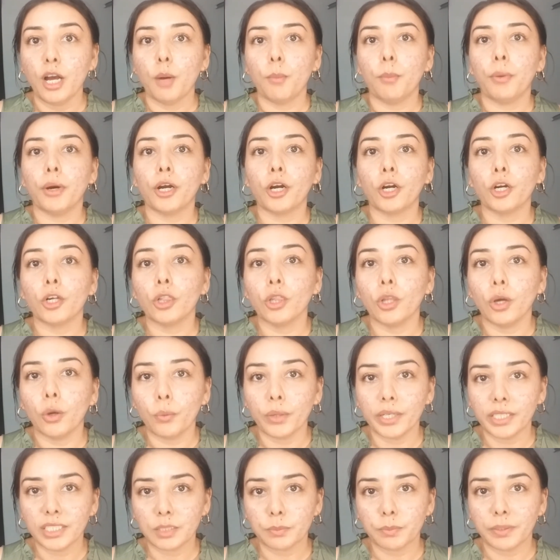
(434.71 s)
but our low
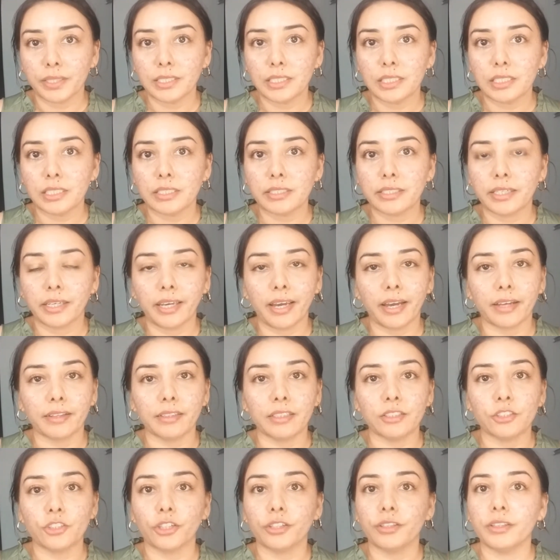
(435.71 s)
expenses, again,
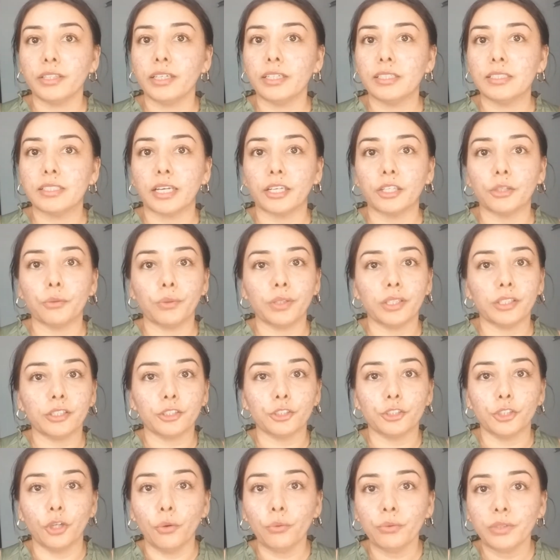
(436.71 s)
these are things that you
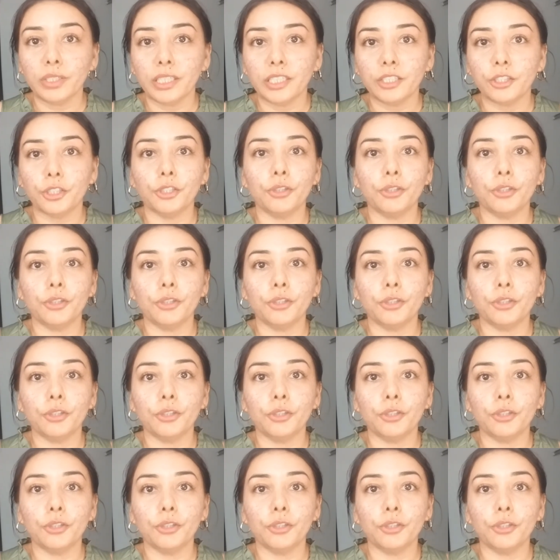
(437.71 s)
either don't need.